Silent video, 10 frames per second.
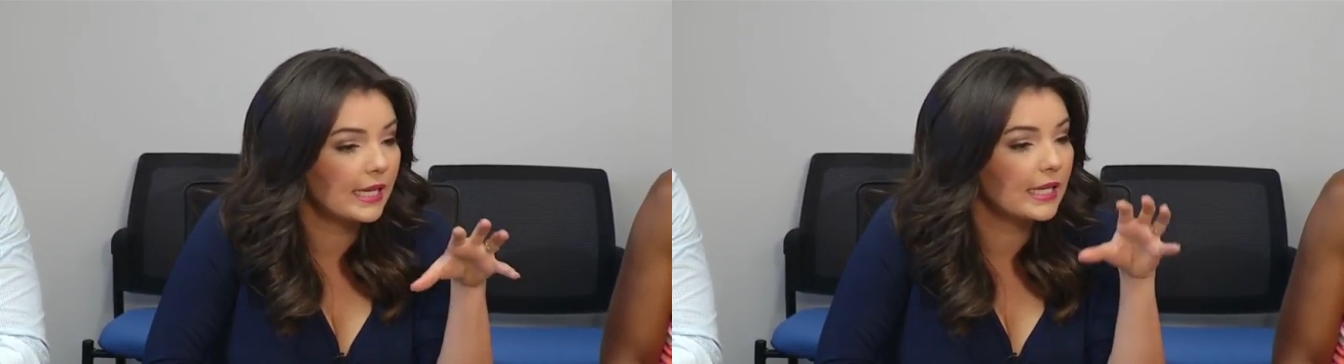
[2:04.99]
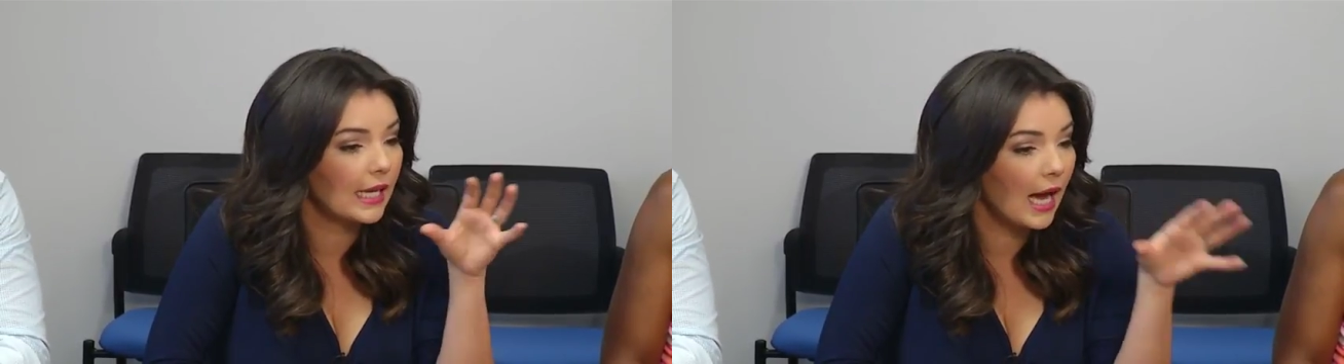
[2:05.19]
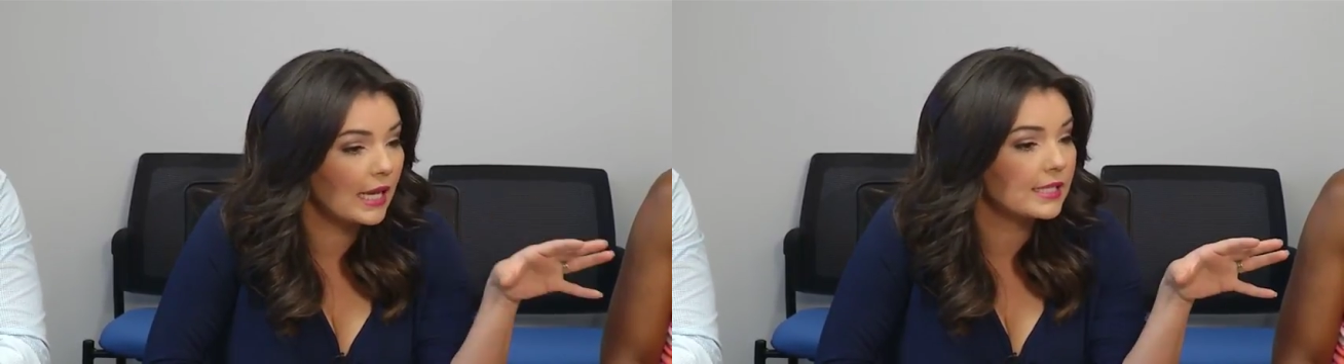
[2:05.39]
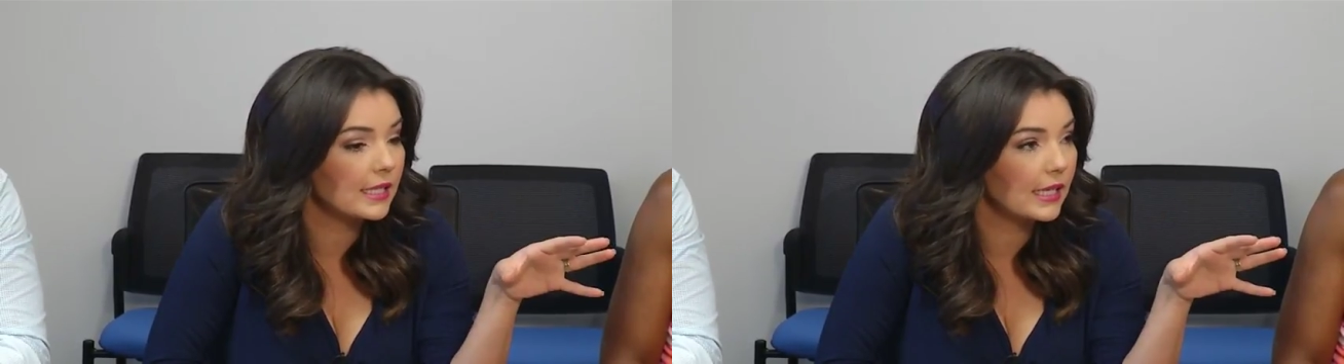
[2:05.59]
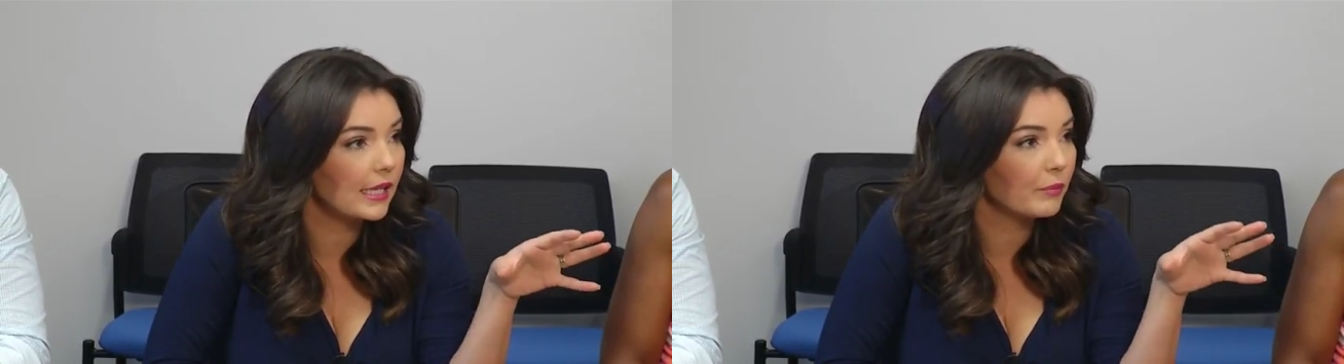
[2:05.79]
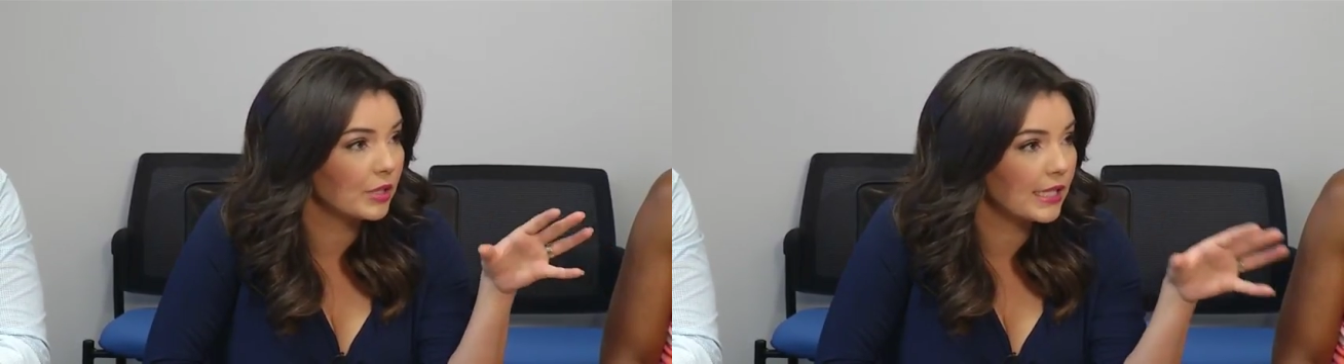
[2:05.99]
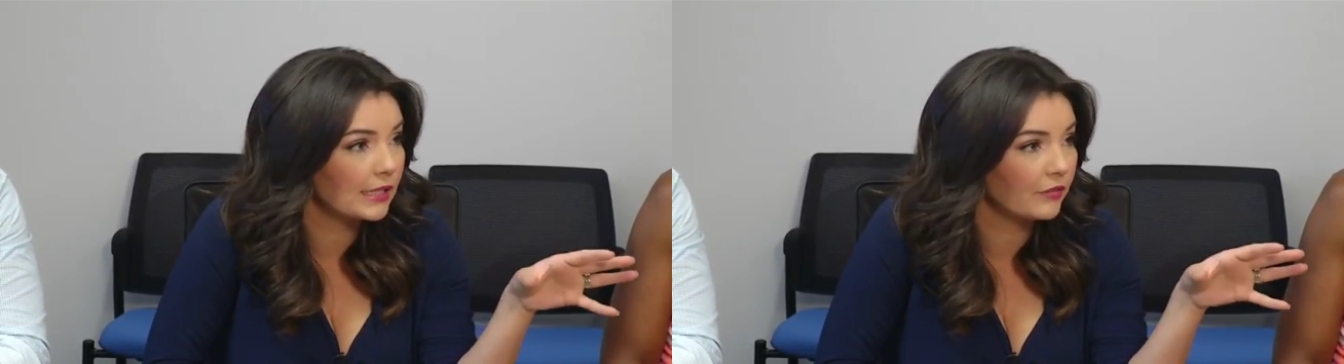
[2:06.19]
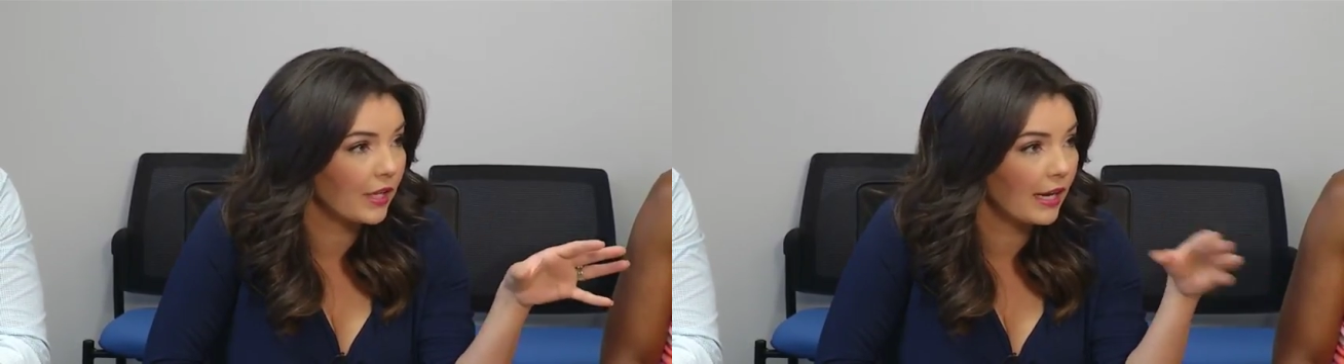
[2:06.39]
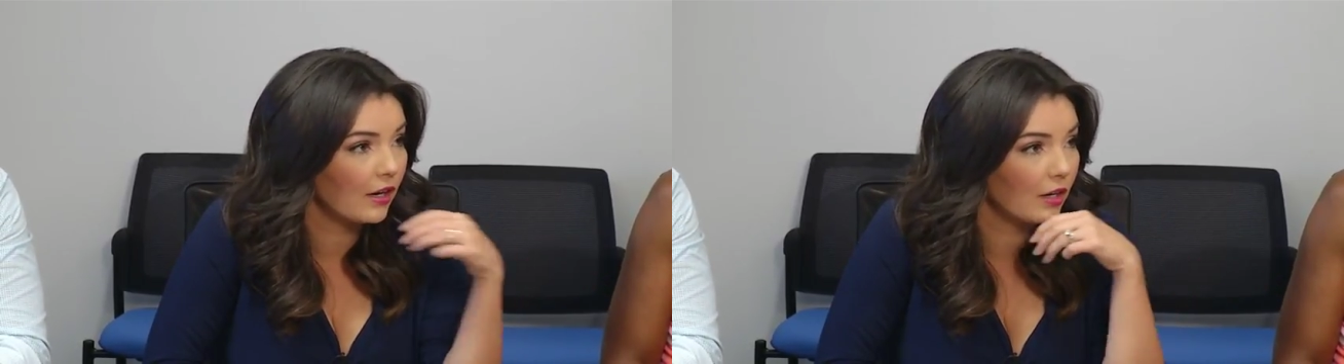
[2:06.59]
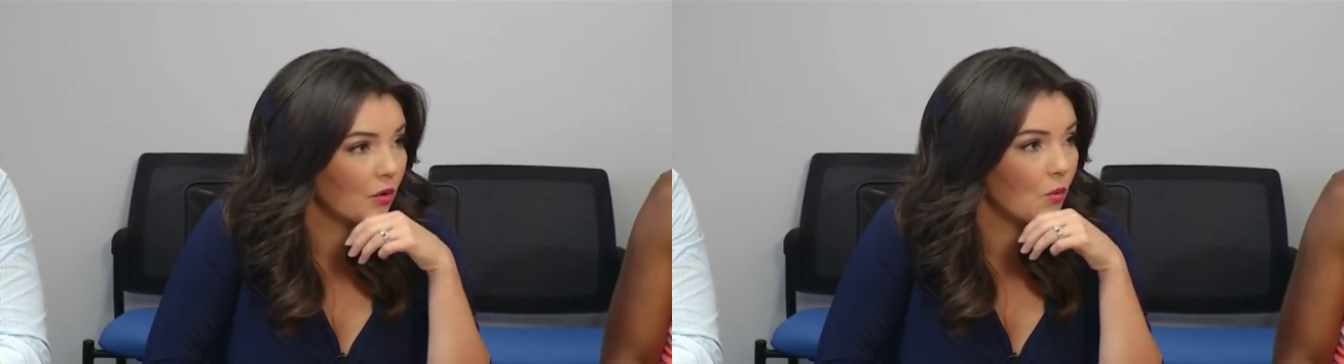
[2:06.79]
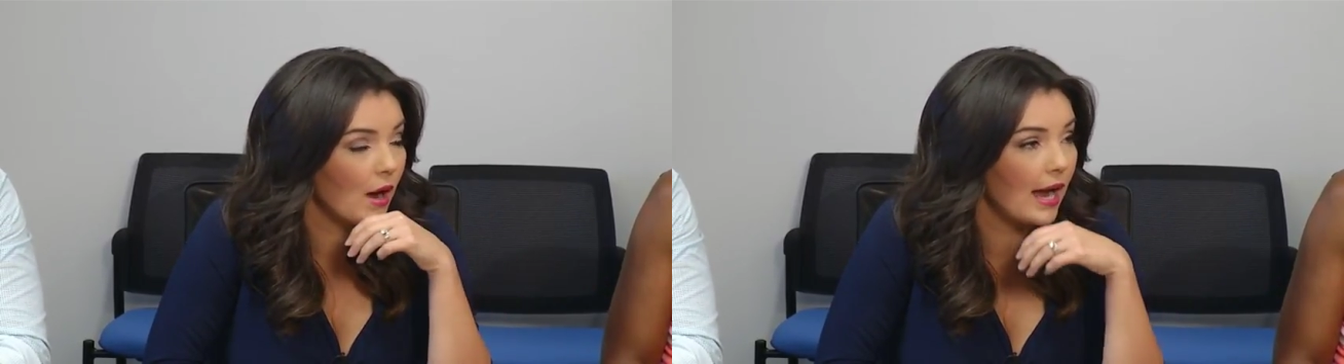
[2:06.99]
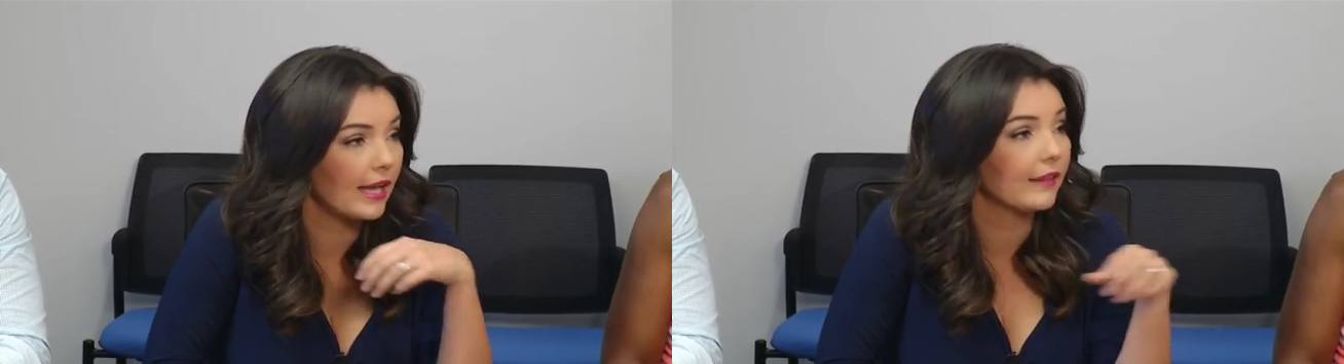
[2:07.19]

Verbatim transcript: into custody, protective care in Hawaii.